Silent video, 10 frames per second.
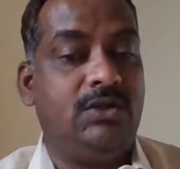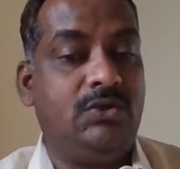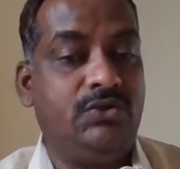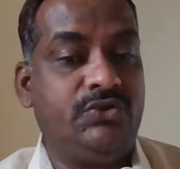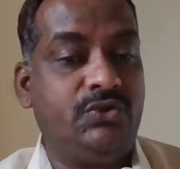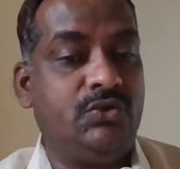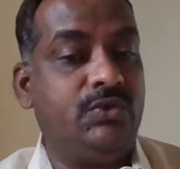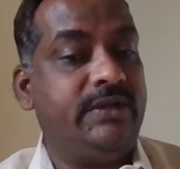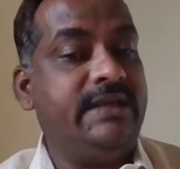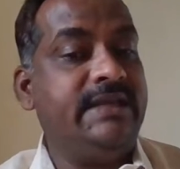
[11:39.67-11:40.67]
Rousseau
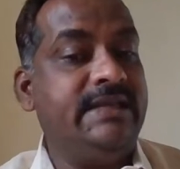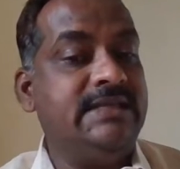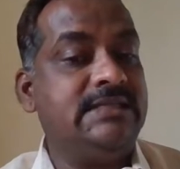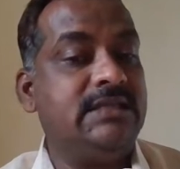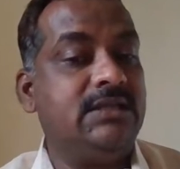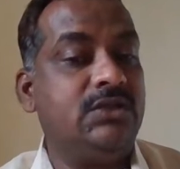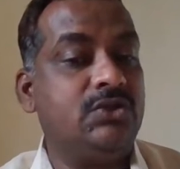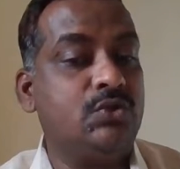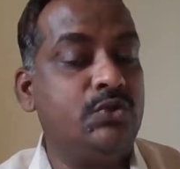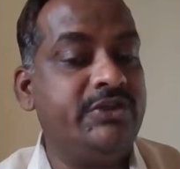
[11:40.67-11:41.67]
in his The
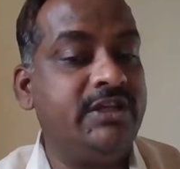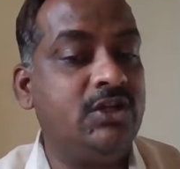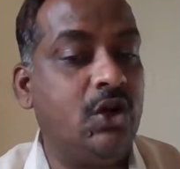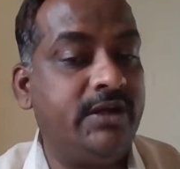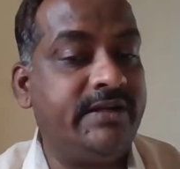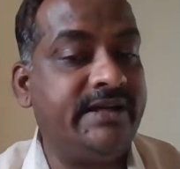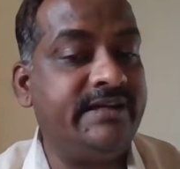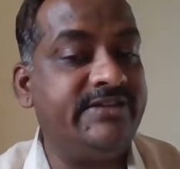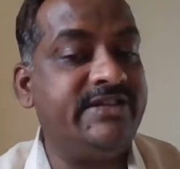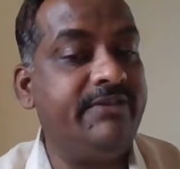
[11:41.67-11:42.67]
Social
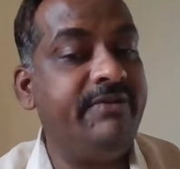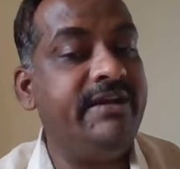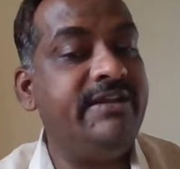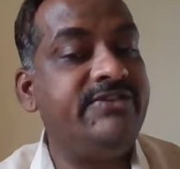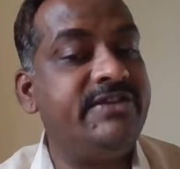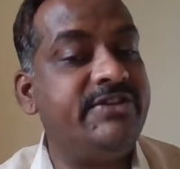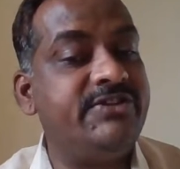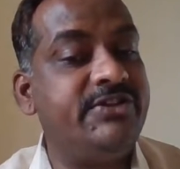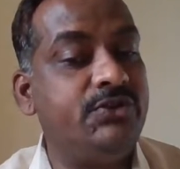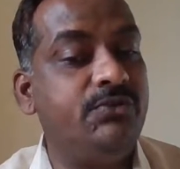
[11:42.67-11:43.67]
Contract in
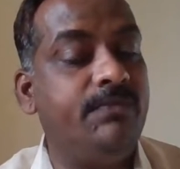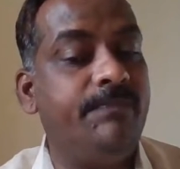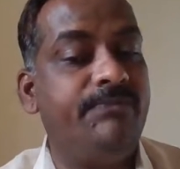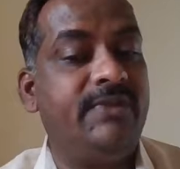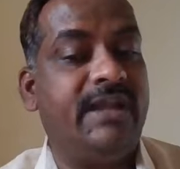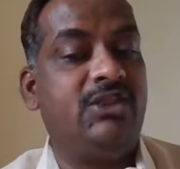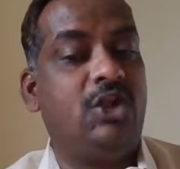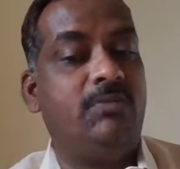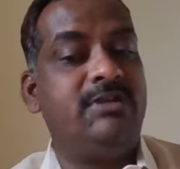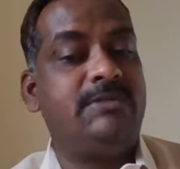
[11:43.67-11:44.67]
1762 and
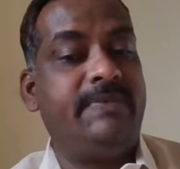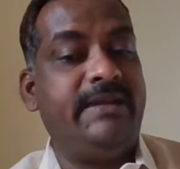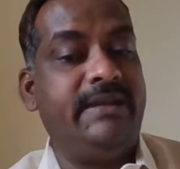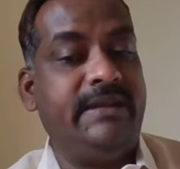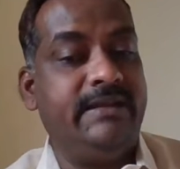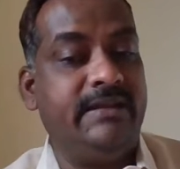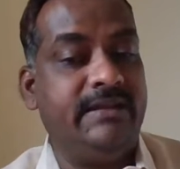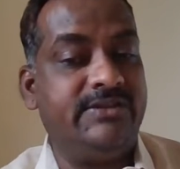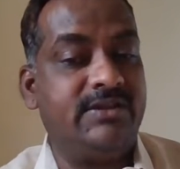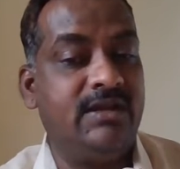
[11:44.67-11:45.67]
Thomas Paine in
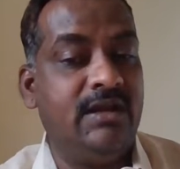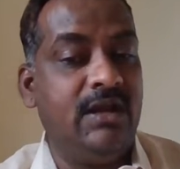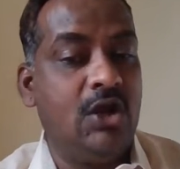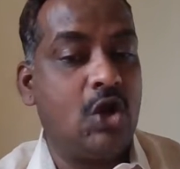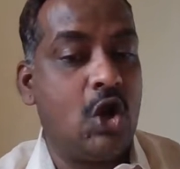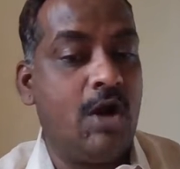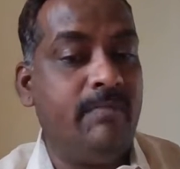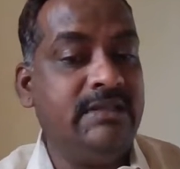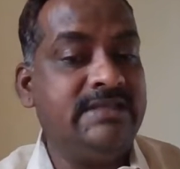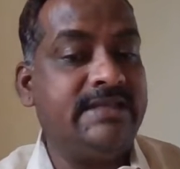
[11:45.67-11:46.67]
his
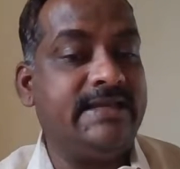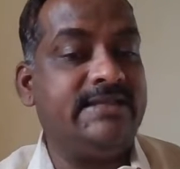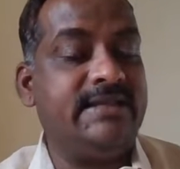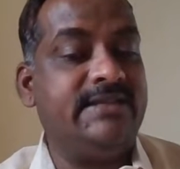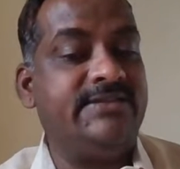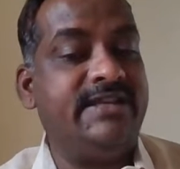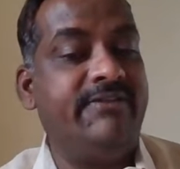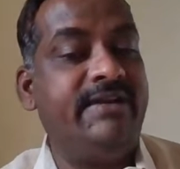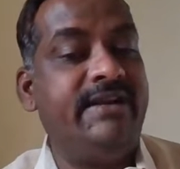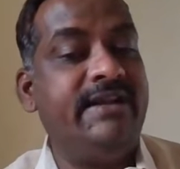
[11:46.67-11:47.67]
Common Sense in
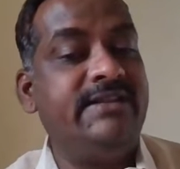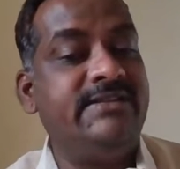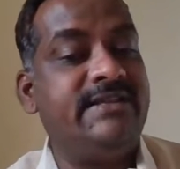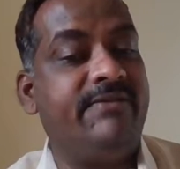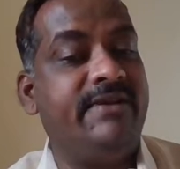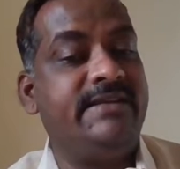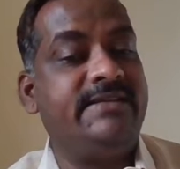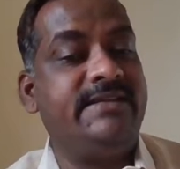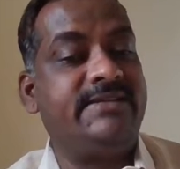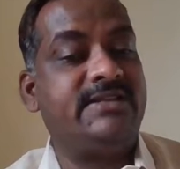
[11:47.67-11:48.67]

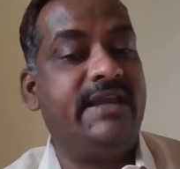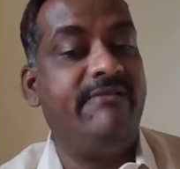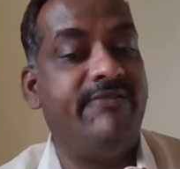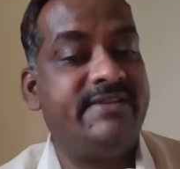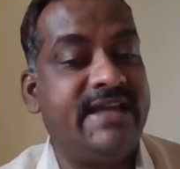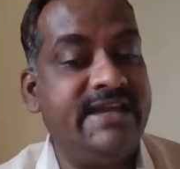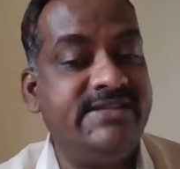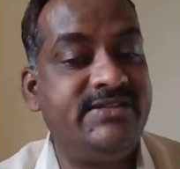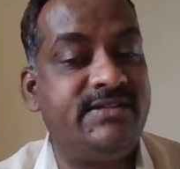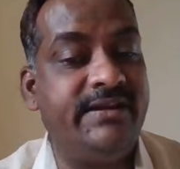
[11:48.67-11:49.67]
1776
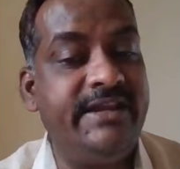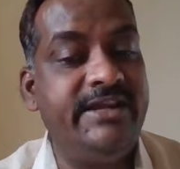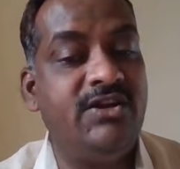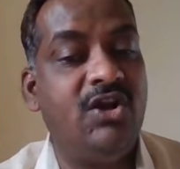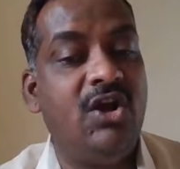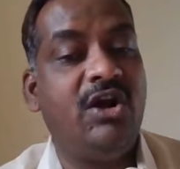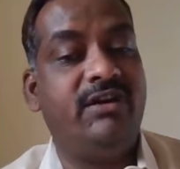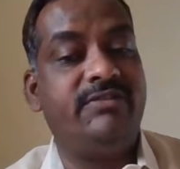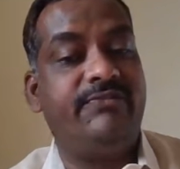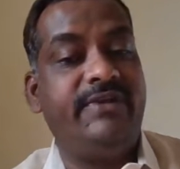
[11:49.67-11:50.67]
emphasized the need
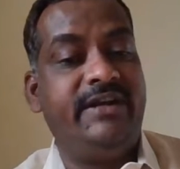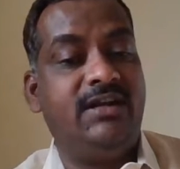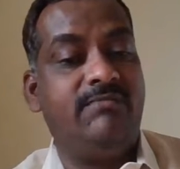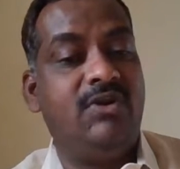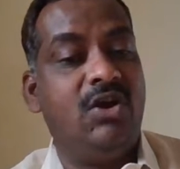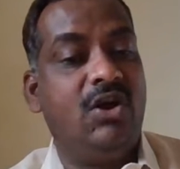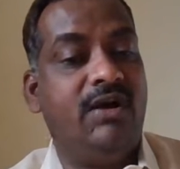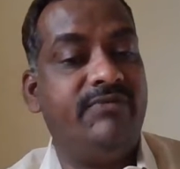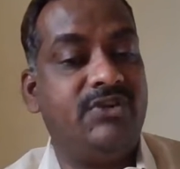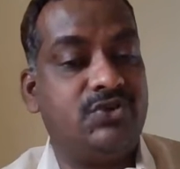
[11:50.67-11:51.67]
of the freedom
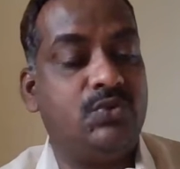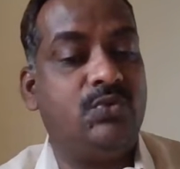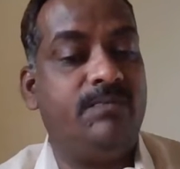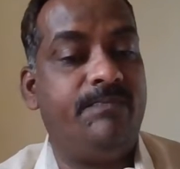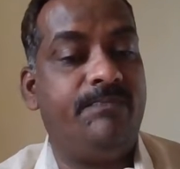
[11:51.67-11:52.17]
of the soul,